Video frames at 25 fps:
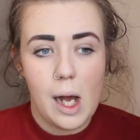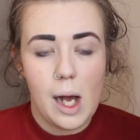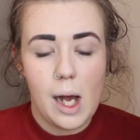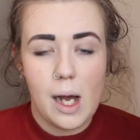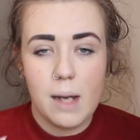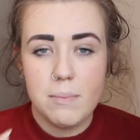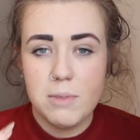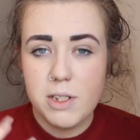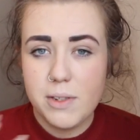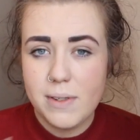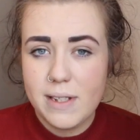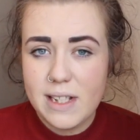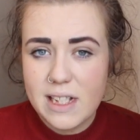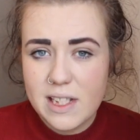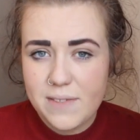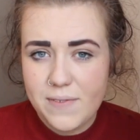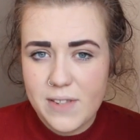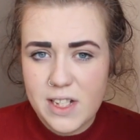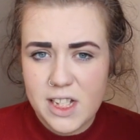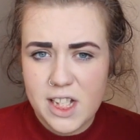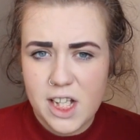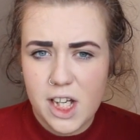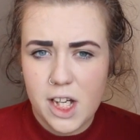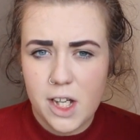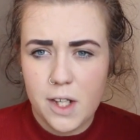I'm doing this
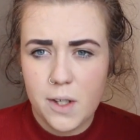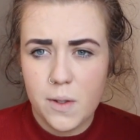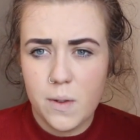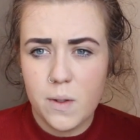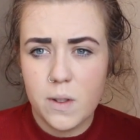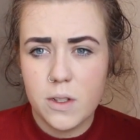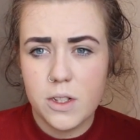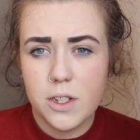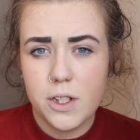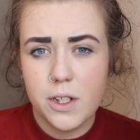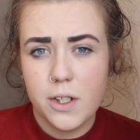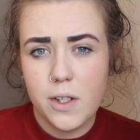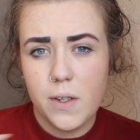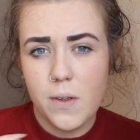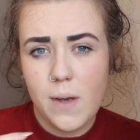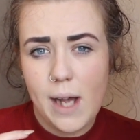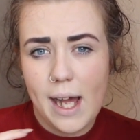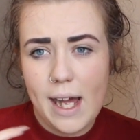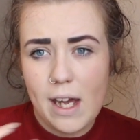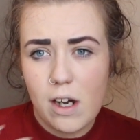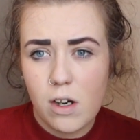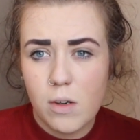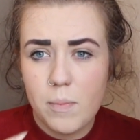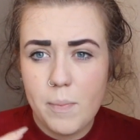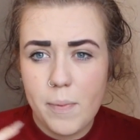video to
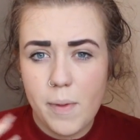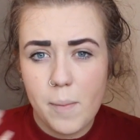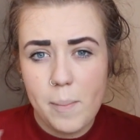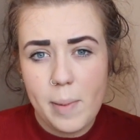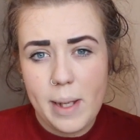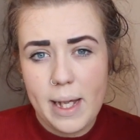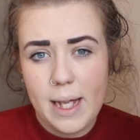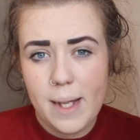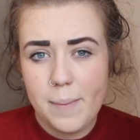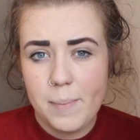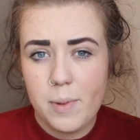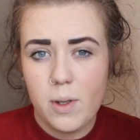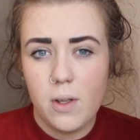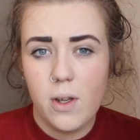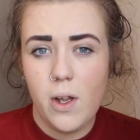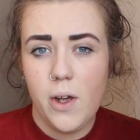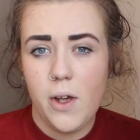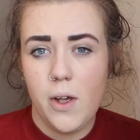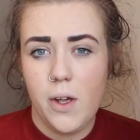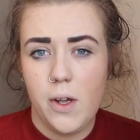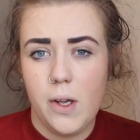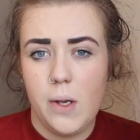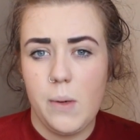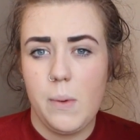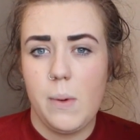help the people
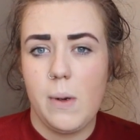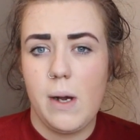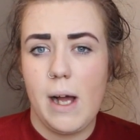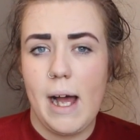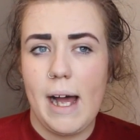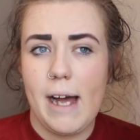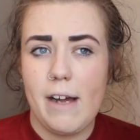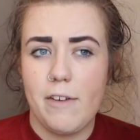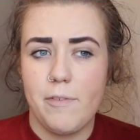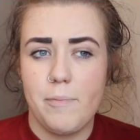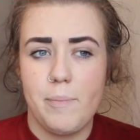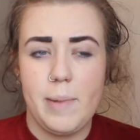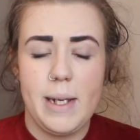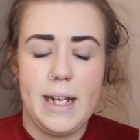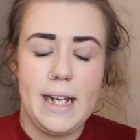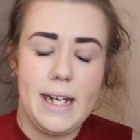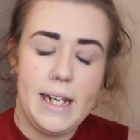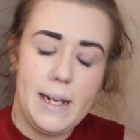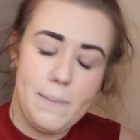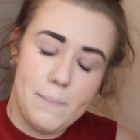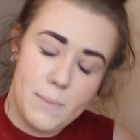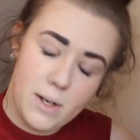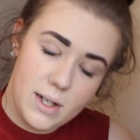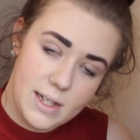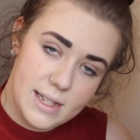who have been
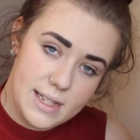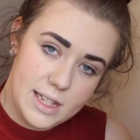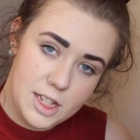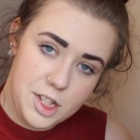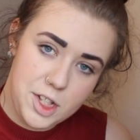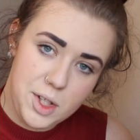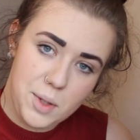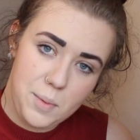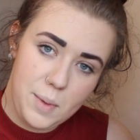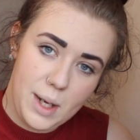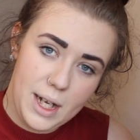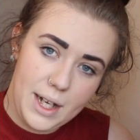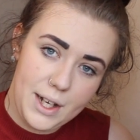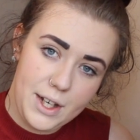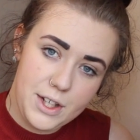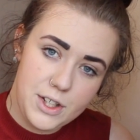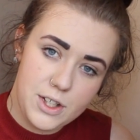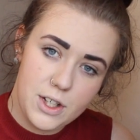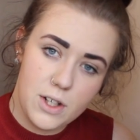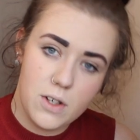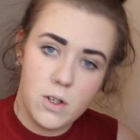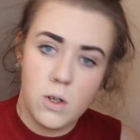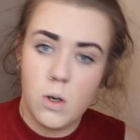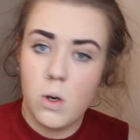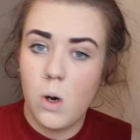in my
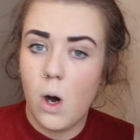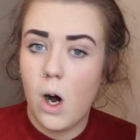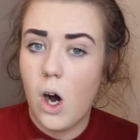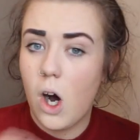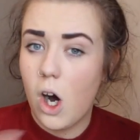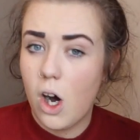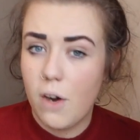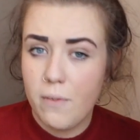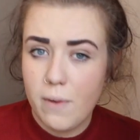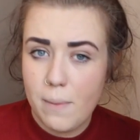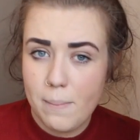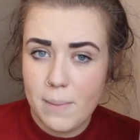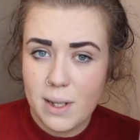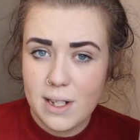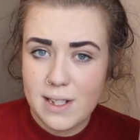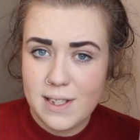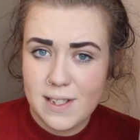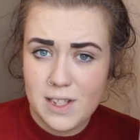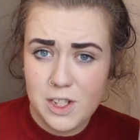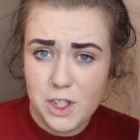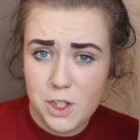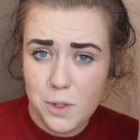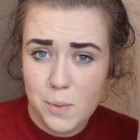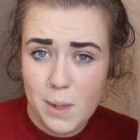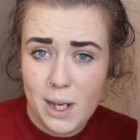situation or are in my
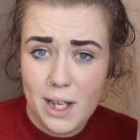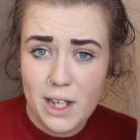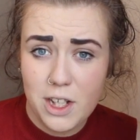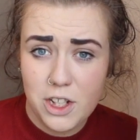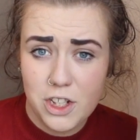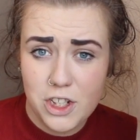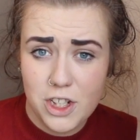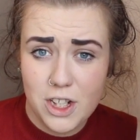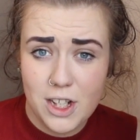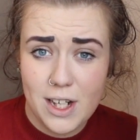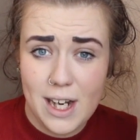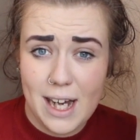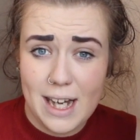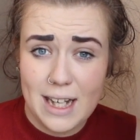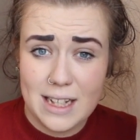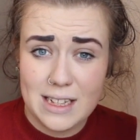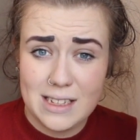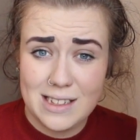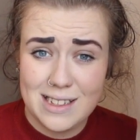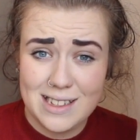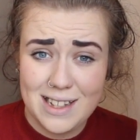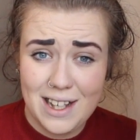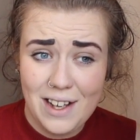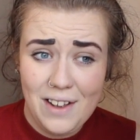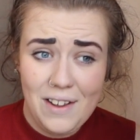situation
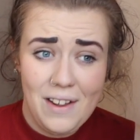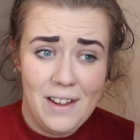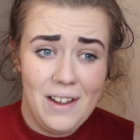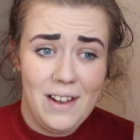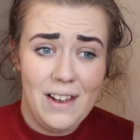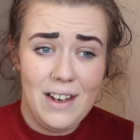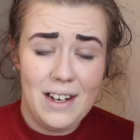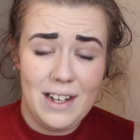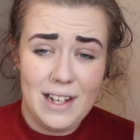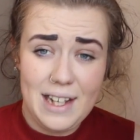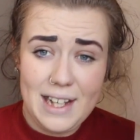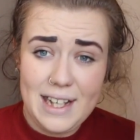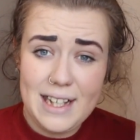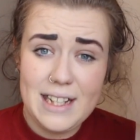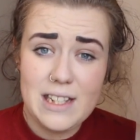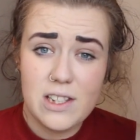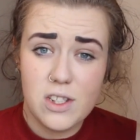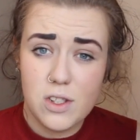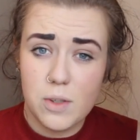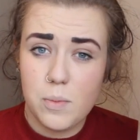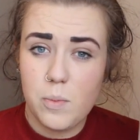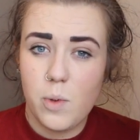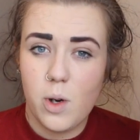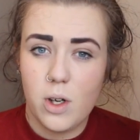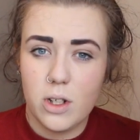and need
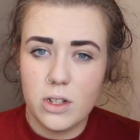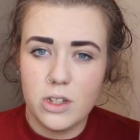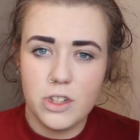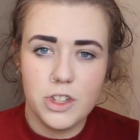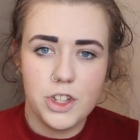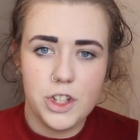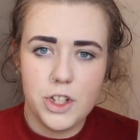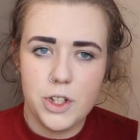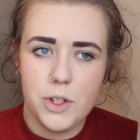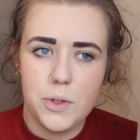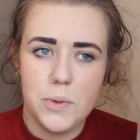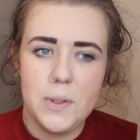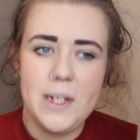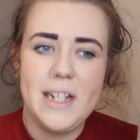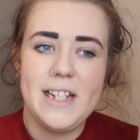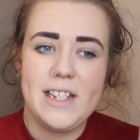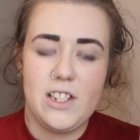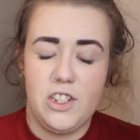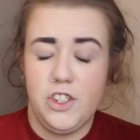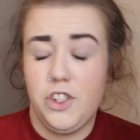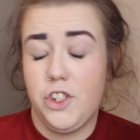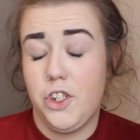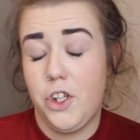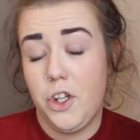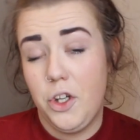someone to
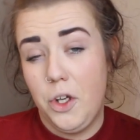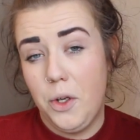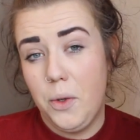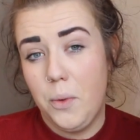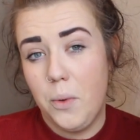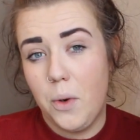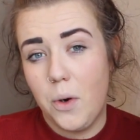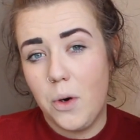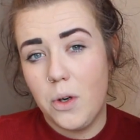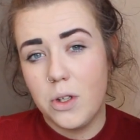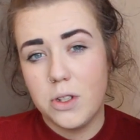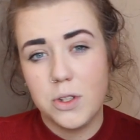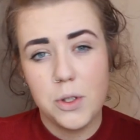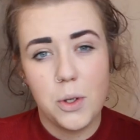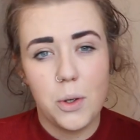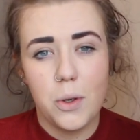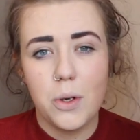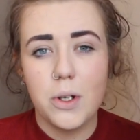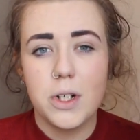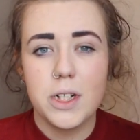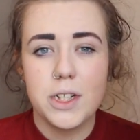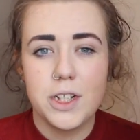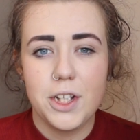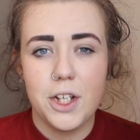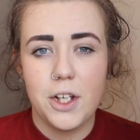listen to or
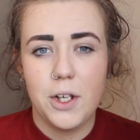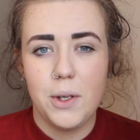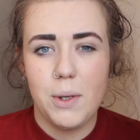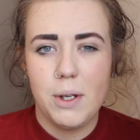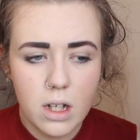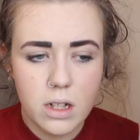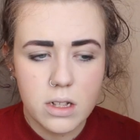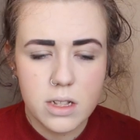talk to.